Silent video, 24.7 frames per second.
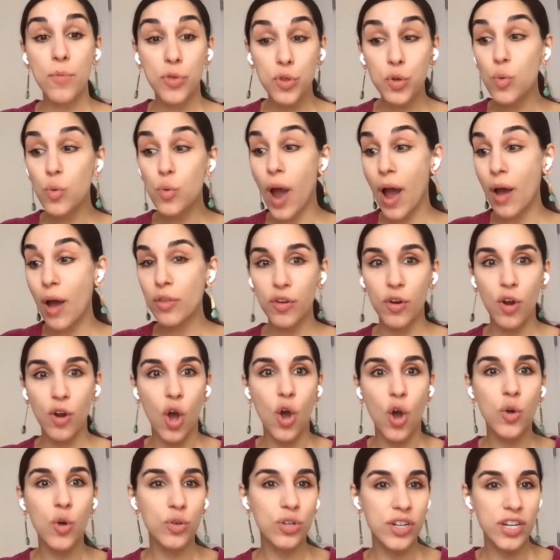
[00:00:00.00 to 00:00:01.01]
throughout their
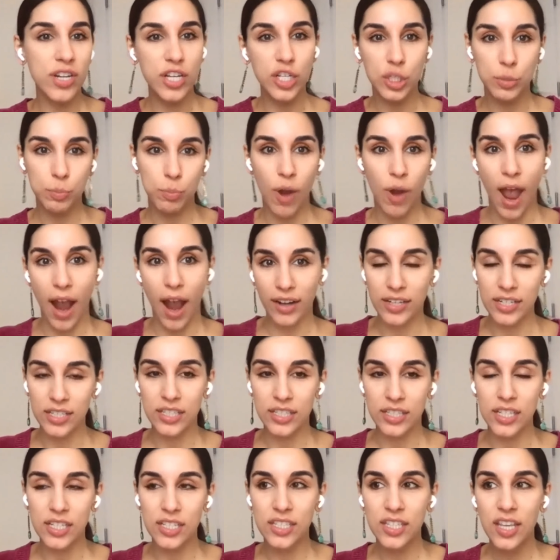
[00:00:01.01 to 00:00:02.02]
own niche
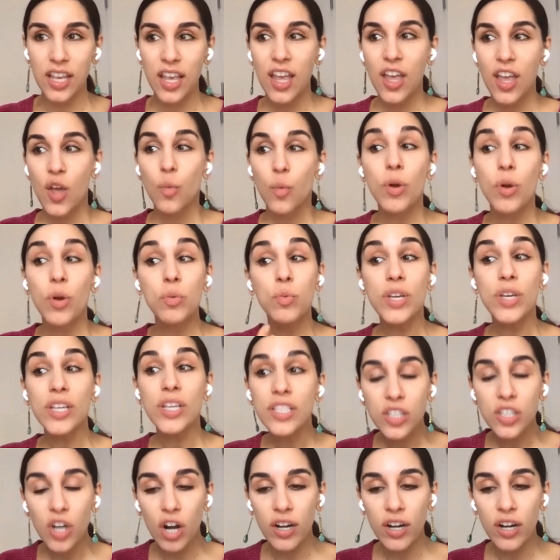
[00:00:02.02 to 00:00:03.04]
practices. When we
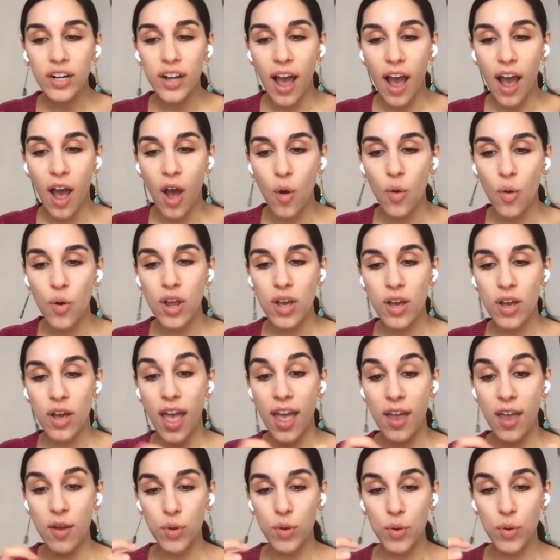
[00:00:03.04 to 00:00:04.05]
started out
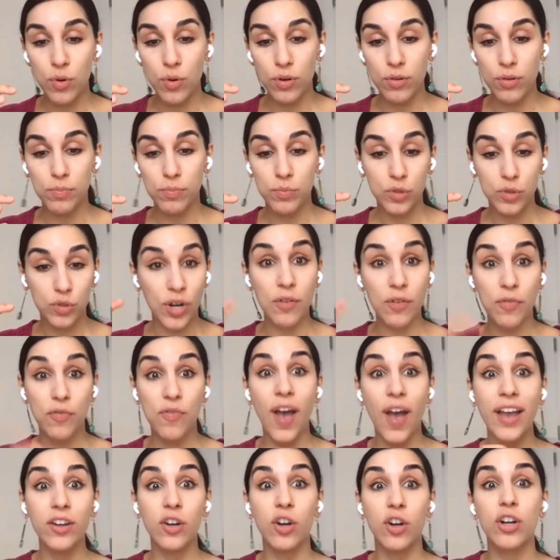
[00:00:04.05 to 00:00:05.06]
and we were trying to
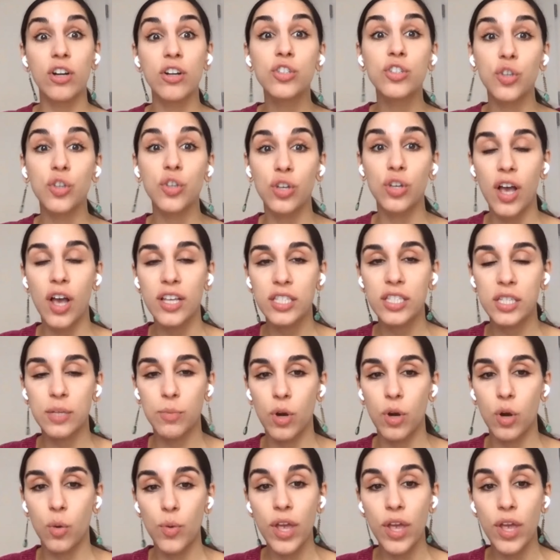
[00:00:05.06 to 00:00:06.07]
find our initial
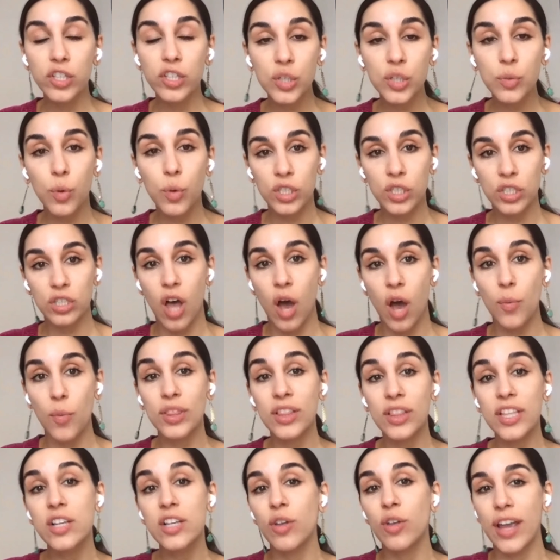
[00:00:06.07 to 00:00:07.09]
customer, we actually worked a lot with
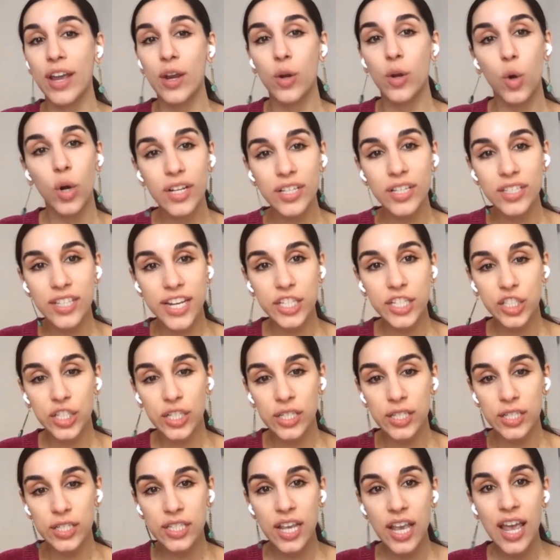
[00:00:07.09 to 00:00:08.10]
legal aid
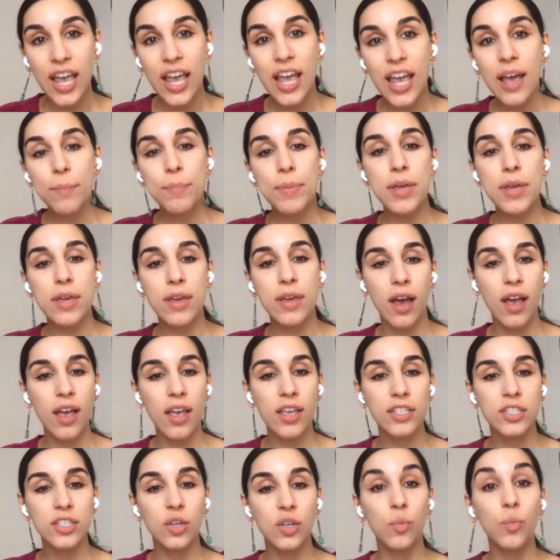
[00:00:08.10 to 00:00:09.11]
organizations
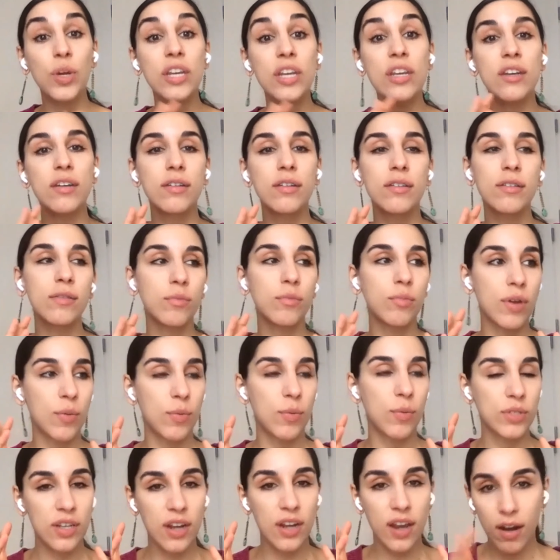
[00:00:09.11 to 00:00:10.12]
because it
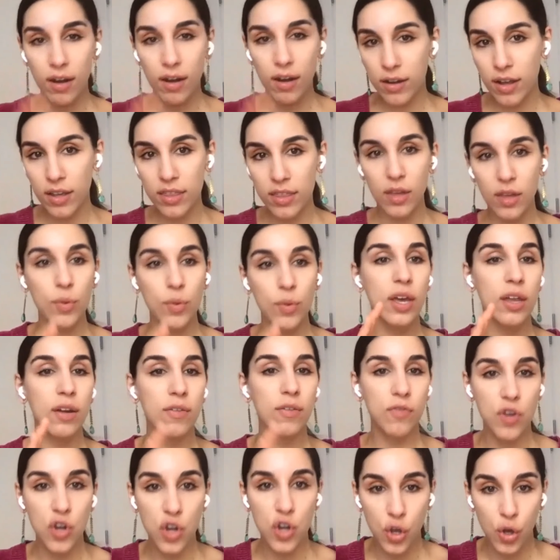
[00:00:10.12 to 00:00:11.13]
was an area that we kind
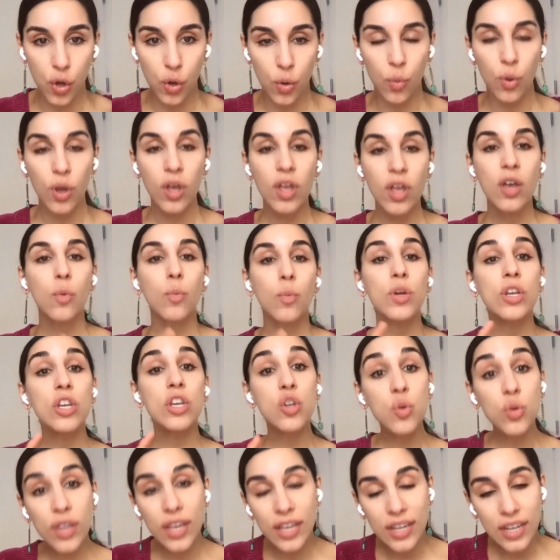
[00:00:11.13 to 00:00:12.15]
of knew. We
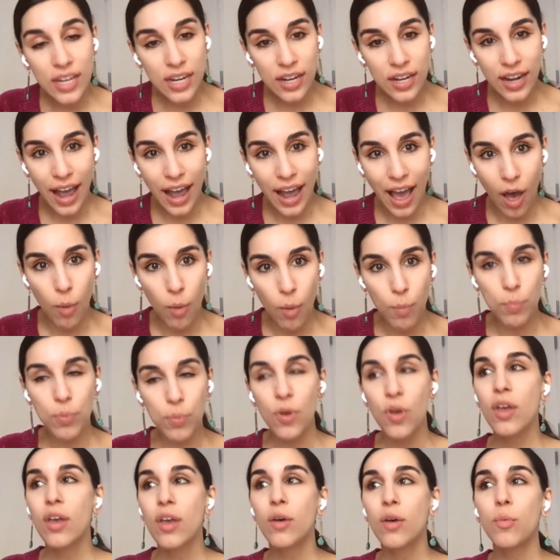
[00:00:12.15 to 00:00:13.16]
knew they needed help.
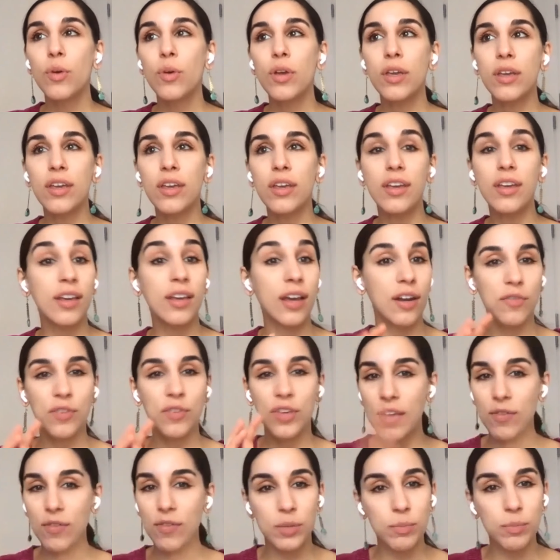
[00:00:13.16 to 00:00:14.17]
We kind of
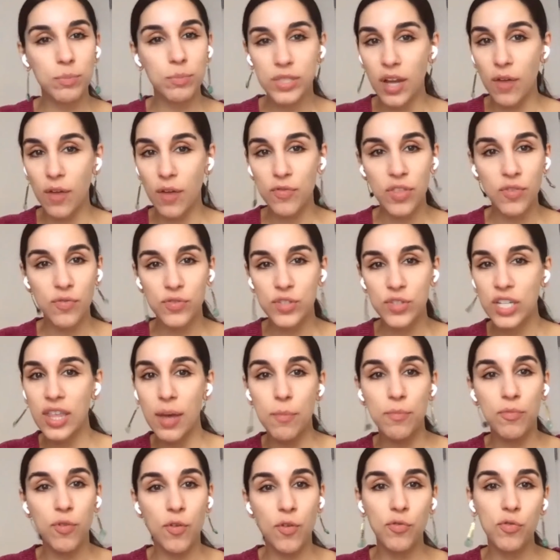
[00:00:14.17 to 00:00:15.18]
gave some stuff to
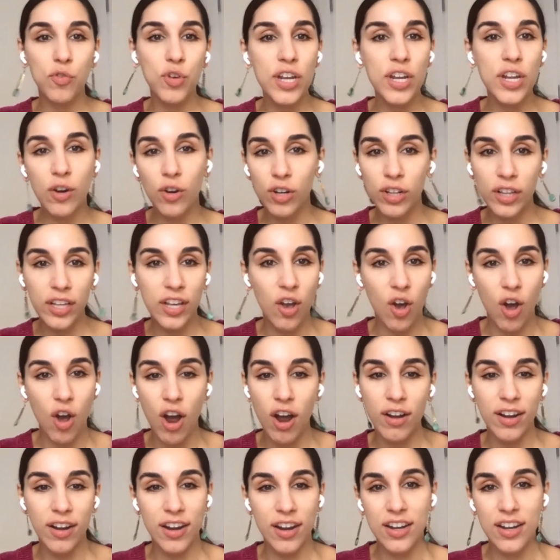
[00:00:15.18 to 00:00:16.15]
them for free early on